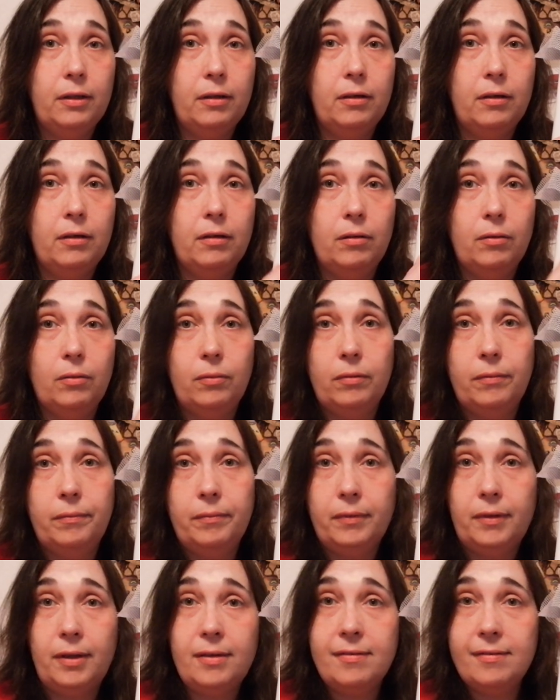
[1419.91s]
Uh,
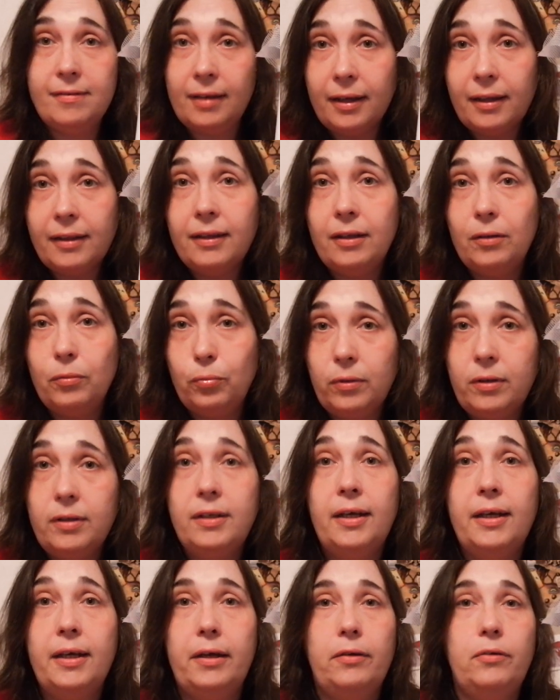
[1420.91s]
they say that with
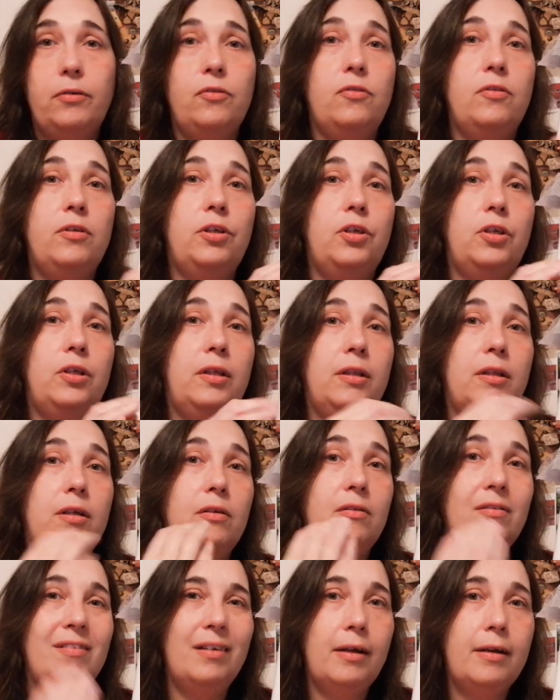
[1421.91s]
diagonal stitching, there
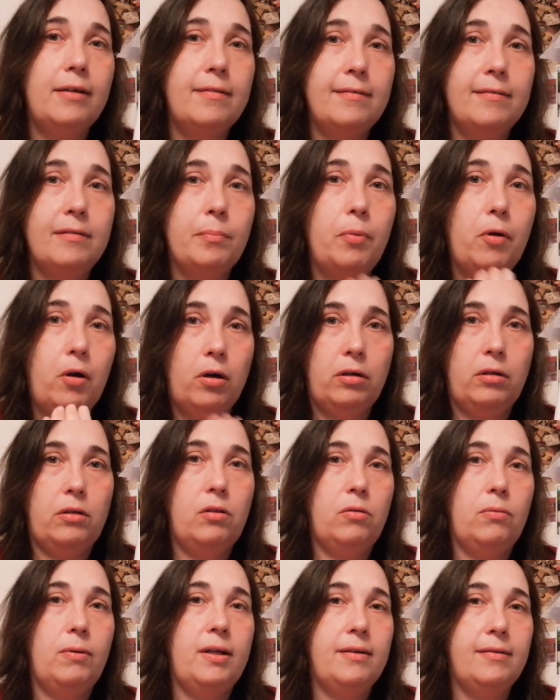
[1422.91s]
is less part
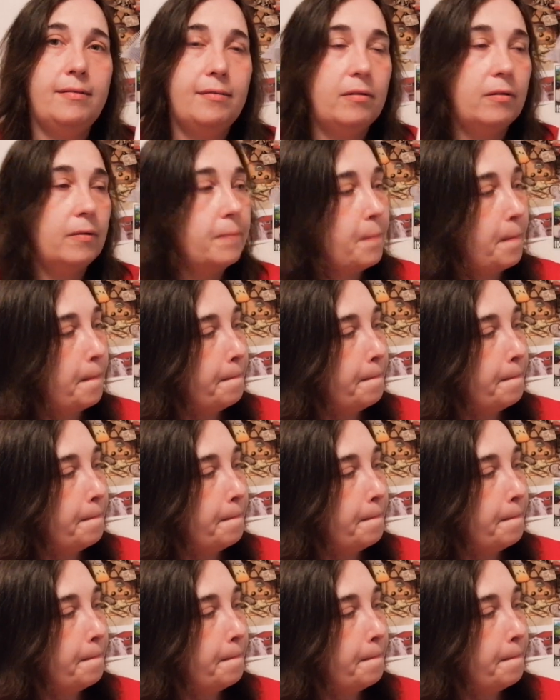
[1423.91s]
threads.